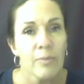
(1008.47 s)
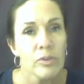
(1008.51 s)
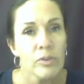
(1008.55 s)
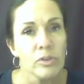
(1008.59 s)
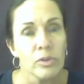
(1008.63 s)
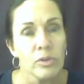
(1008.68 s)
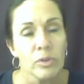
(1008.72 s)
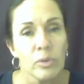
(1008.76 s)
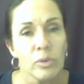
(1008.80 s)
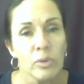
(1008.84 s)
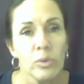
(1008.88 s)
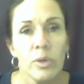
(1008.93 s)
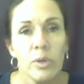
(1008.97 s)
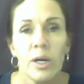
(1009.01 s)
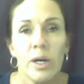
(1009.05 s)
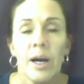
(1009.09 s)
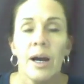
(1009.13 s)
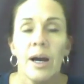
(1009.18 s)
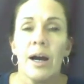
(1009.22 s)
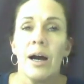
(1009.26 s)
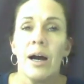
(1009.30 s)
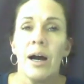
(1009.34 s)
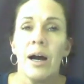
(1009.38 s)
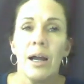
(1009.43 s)
Two,
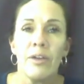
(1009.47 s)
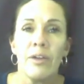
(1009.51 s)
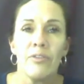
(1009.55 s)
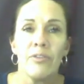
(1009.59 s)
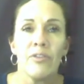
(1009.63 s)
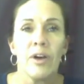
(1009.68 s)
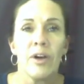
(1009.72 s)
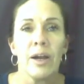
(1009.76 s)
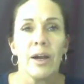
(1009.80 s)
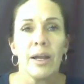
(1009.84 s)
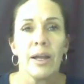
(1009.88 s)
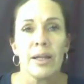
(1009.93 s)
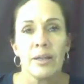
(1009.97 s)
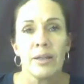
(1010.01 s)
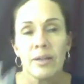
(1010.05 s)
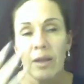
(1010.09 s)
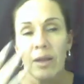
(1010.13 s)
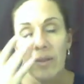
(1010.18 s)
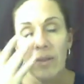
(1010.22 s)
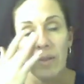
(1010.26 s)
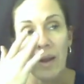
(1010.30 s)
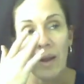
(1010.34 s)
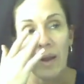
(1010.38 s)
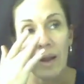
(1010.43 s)
I find
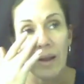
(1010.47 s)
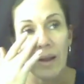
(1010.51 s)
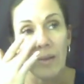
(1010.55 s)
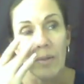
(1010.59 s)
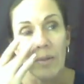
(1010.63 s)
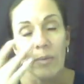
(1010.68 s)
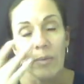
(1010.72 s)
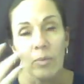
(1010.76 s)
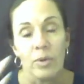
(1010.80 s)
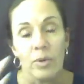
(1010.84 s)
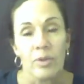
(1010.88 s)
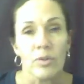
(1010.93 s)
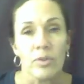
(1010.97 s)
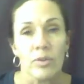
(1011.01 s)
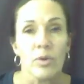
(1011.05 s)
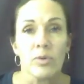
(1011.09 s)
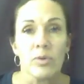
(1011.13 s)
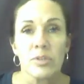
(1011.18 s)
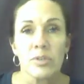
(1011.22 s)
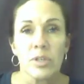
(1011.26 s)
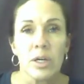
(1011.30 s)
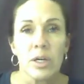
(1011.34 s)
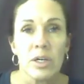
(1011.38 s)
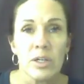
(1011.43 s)
that with
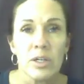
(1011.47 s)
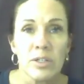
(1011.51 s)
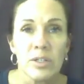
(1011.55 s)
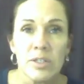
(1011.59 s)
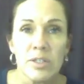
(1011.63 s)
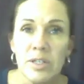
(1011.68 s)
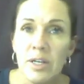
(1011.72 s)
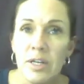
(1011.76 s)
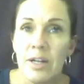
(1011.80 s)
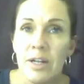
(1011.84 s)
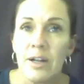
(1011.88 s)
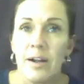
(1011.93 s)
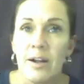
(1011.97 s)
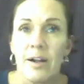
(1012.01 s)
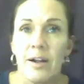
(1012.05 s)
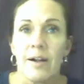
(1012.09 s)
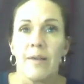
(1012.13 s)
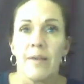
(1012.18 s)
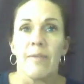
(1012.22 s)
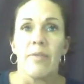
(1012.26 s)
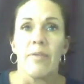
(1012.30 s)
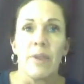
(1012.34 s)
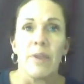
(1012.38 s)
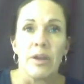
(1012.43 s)
those guns,
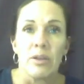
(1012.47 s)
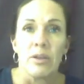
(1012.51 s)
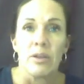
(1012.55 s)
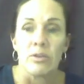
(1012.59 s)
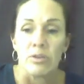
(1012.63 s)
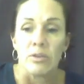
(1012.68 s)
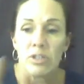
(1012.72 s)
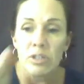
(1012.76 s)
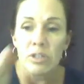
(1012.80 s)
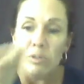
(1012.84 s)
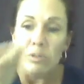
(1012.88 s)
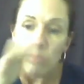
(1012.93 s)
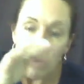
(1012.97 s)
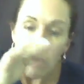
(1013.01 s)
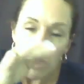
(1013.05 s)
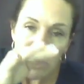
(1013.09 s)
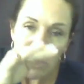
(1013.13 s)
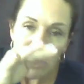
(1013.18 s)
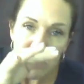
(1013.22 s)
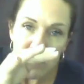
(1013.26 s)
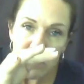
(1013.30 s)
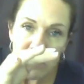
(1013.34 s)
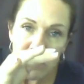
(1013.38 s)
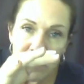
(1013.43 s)
they either spray
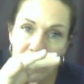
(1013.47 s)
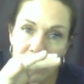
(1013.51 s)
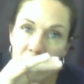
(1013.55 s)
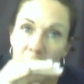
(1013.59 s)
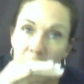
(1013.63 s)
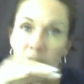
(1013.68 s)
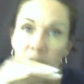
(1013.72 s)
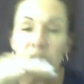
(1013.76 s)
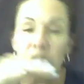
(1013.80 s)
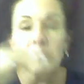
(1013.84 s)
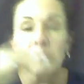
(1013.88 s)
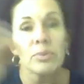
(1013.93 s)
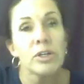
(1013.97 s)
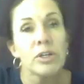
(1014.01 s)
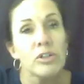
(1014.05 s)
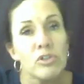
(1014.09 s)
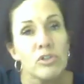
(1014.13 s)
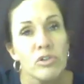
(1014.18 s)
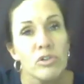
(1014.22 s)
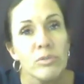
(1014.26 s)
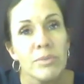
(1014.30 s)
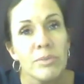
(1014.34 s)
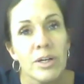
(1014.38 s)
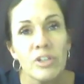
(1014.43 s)
too little or spray
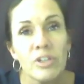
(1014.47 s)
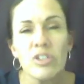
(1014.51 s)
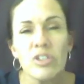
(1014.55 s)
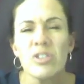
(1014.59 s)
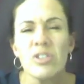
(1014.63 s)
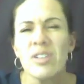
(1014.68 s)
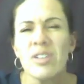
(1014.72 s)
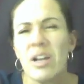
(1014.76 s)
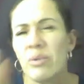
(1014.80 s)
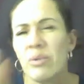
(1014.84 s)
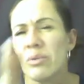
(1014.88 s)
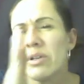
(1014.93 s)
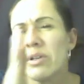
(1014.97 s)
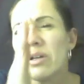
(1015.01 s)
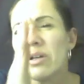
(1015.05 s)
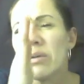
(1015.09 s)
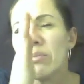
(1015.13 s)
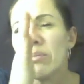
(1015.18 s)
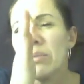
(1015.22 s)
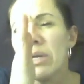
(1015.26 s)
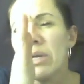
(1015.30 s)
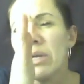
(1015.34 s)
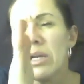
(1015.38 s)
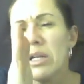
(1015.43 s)
too much. There's not really
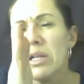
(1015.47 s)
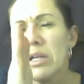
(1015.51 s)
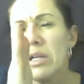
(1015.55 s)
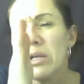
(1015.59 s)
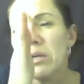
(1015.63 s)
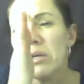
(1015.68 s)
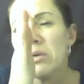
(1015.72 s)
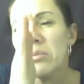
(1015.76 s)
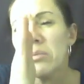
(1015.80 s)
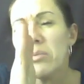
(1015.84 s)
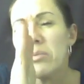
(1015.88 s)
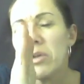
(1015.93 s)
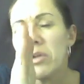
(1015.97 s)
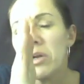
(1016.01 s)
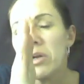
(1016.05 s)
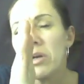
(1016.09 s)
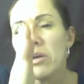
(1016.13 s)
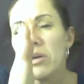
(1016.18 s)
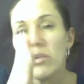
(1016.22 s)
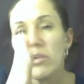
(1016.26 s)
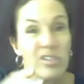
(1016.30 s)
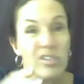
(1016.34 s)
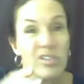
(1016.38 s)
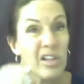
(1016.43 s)
a medium
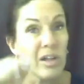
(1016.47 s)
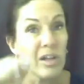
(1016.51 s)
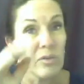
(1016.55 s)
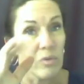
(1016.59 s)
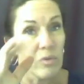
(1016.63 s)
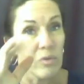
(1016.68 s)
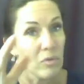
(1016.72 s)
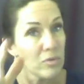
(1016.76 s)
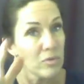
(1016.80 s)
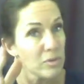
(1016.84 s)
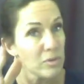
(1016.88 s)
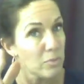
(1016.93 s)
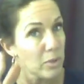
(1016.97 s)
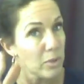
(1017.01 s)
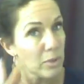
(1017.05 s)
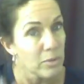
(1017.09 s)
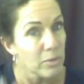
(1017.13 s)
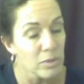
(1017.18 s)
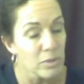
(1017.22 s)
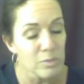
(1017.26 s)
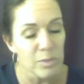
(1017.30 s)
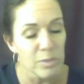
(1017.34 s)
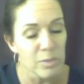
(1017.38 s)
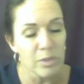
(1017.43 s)
there. There's a lot of overspray
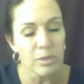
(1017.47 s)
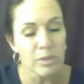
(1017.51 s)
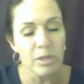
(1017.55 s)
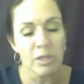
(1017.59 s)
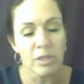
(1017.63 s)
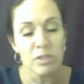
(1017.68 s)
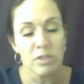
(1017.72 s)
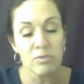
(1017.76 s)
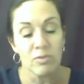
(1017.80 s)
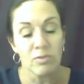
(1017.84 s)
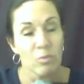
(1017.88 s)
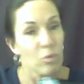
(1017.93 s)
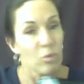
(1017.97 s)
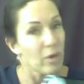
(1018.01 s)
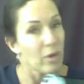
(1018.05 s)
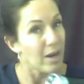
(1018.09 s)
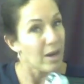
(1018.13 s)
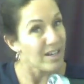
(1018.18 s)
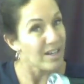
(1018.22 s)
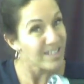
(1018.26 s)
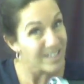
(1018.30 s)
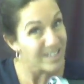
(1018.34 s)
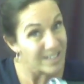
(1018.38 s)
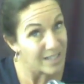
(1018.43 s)
with those metal guns from what
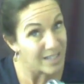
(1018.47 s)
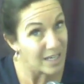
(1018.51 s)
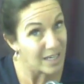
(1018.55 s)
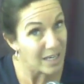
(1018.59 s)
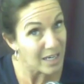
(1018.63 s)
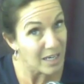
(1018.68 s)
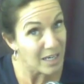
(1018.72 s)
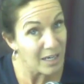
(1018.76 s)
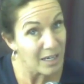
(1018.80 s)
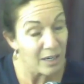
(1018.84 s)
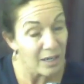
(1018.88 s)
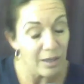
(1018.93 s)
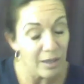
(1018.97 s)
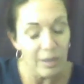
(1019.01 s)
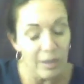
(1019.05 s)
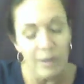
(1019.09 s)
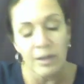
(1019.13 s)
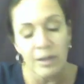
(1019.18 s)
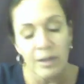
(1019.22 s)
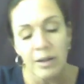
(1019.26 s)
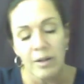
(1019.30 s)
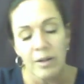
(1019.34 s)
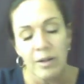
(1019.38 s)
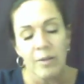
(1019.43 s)
I see
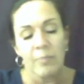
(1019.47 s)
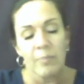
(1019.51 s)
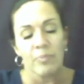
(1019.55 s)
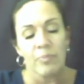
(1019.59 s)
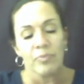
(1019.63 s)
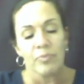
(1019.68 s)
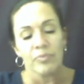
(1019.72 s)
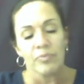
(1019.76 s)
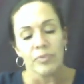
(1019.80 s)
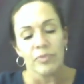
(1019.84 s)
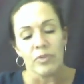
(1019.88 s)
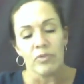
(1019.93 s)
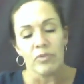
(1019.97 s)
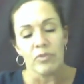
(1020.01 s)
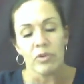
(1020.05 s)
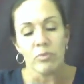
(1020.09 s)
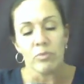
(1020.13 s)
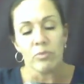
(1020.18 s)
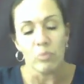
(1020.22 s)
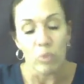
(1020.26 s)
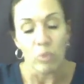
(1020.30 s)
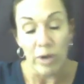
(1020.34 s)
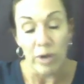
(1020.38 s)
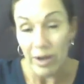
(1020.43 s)
and
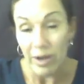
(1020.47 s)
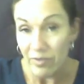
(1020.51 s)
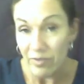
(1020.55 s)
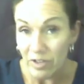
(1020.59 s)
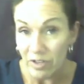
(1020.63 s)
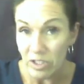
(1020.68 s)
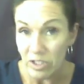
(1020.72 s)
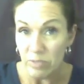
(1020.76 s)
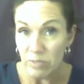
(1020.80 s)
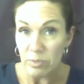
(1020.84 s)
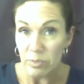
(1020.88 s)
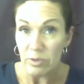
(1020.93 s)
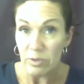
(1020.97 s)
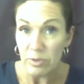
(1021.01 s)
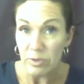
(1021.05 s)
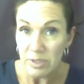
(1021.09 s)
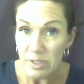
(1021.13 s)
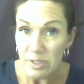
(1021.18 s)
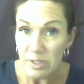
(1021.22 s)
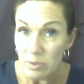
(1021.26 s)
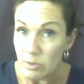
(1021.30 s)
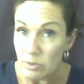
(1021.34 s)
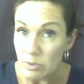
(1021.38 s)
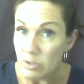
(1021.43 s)
from what I've
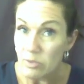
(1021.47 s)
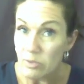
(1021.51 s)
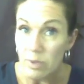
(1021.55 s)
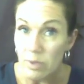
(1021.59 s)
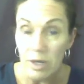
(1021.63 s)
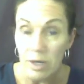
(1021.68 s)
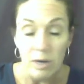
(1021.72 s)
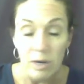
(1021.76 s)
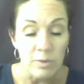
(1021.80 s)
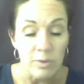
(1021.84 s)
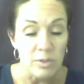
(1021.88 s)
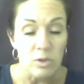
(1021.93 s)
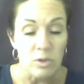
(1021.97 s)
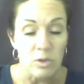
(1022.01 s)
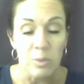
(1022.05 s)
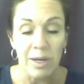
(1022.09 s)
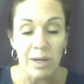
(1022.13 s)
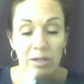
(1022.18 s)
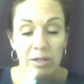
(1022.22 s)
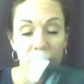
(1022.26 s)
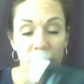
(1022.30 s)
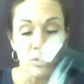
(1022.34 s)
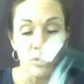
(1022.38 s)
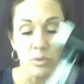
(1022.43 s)
experienced, which is why I always go
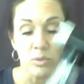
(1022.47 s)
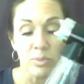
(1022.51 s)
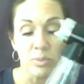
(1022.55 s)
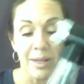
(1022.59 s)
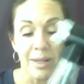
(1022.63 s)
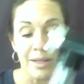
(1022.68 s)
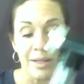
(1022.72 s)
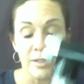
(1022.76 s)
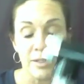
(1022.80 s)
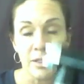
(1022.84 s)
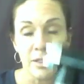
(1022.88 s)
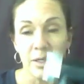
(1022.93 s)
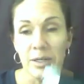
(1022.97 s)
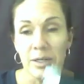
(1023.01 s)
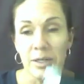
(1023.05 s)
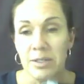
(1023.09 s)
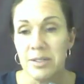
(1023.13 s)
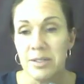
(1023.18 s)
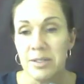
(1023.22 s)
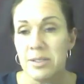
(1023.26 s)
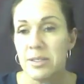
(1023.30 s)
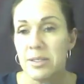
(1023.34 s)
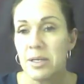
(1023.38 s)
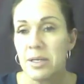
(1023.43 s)
back to plastic
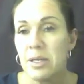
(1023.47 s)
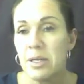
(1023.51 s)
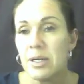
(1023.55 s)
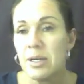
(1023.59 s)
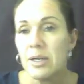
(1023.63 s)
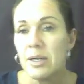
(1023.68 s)
guns.